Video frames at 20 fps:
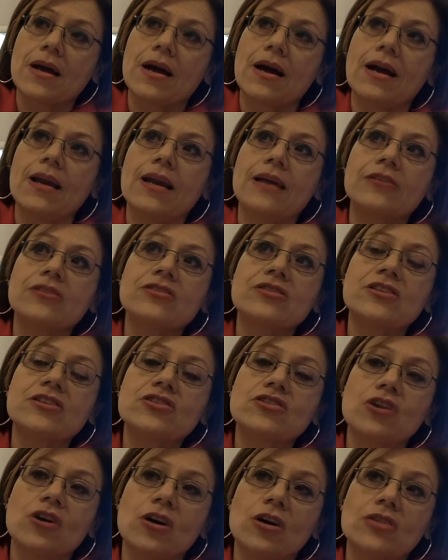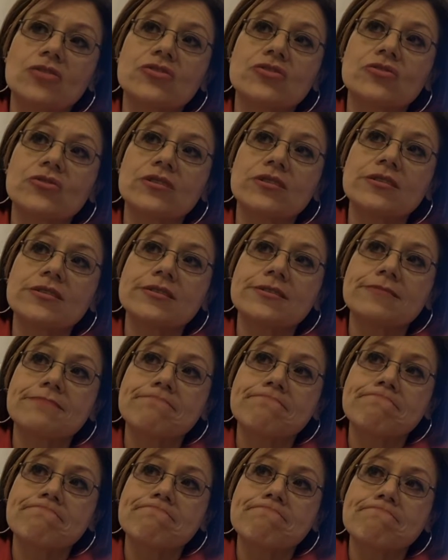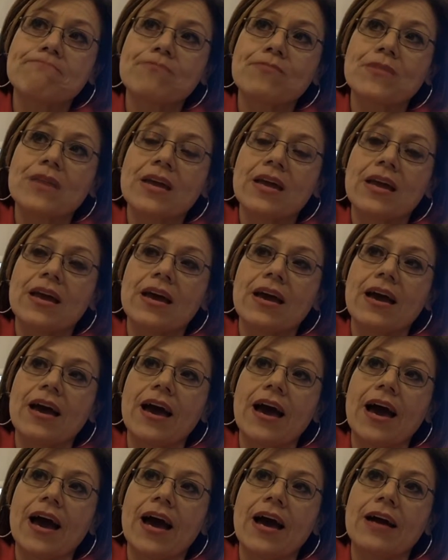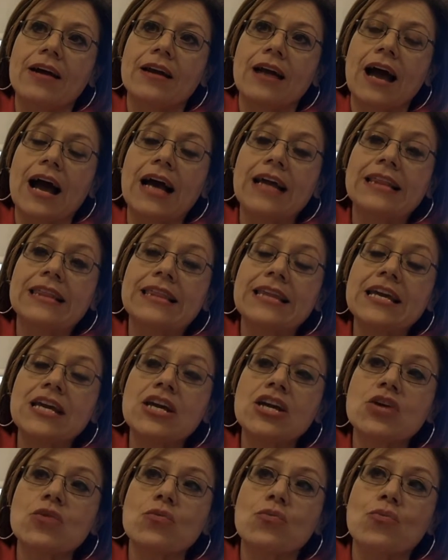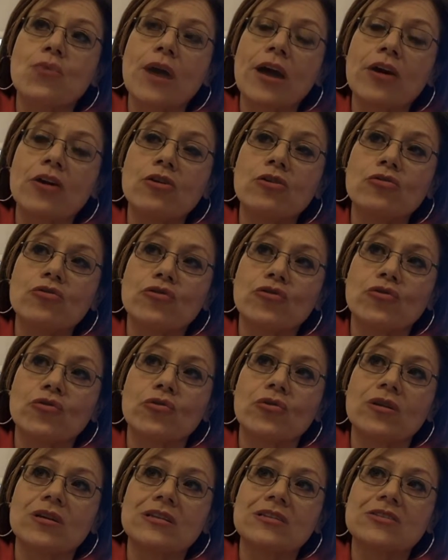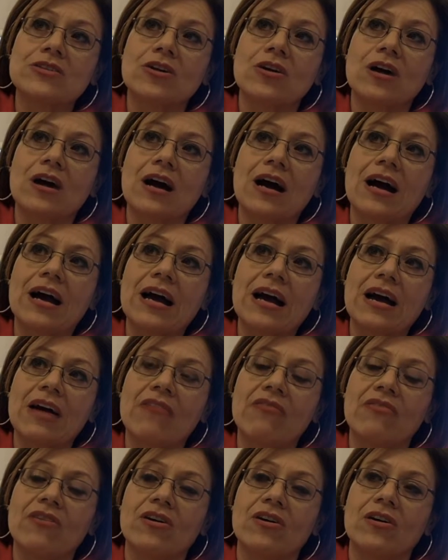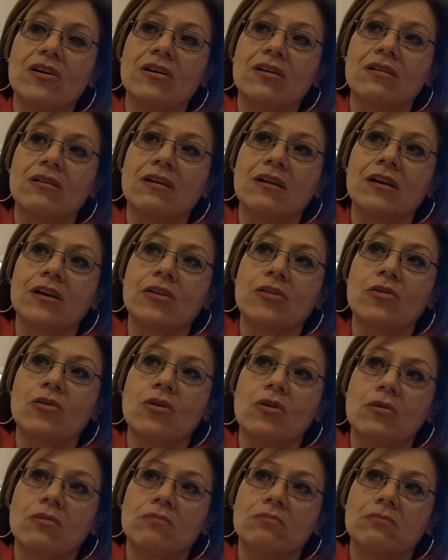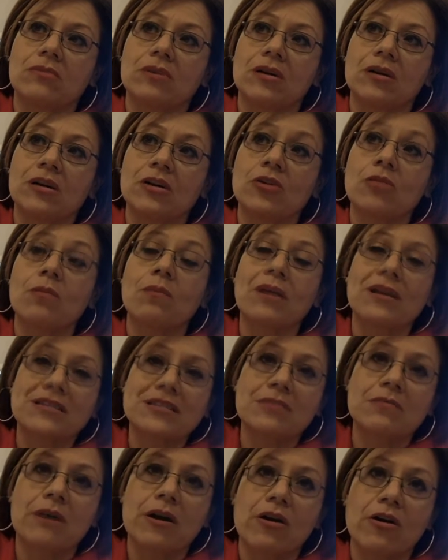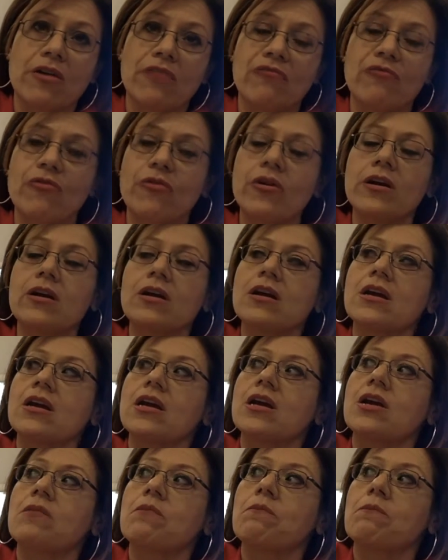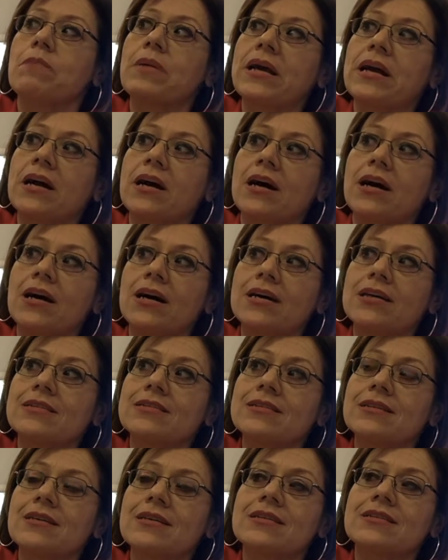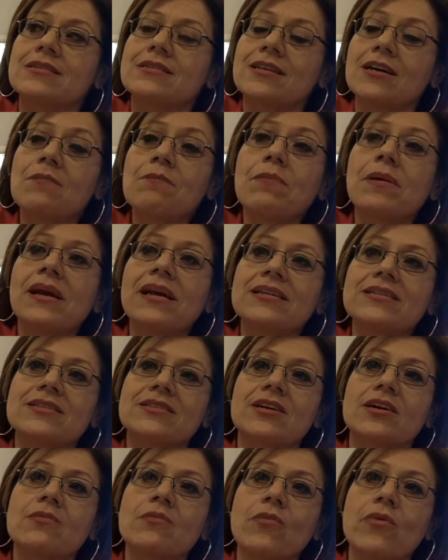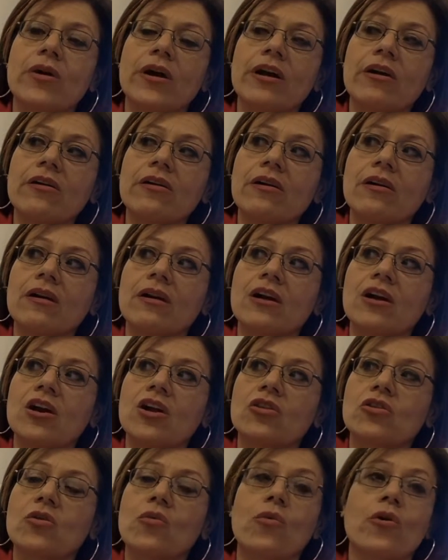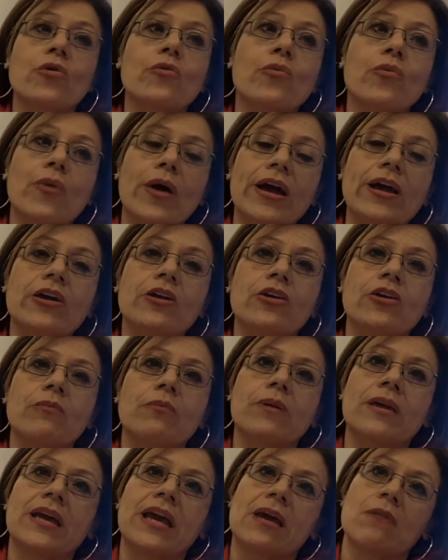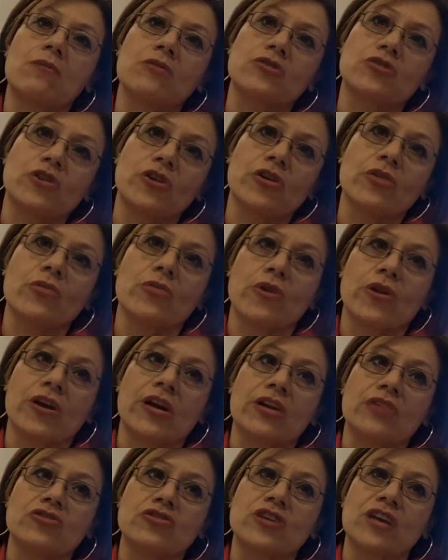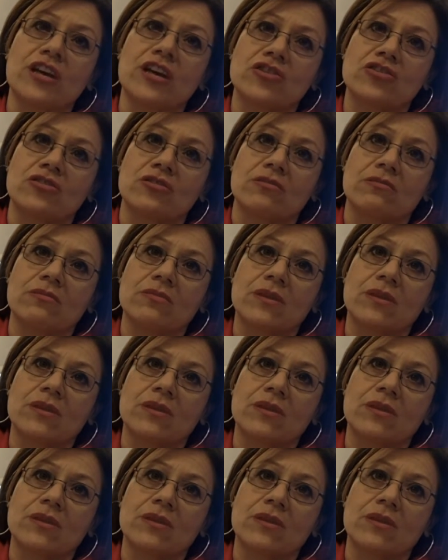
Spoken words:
I like to teach all students, and I think regular students I have a little place in my heart for, because someplace somewhere the word regular became a dirty word in education.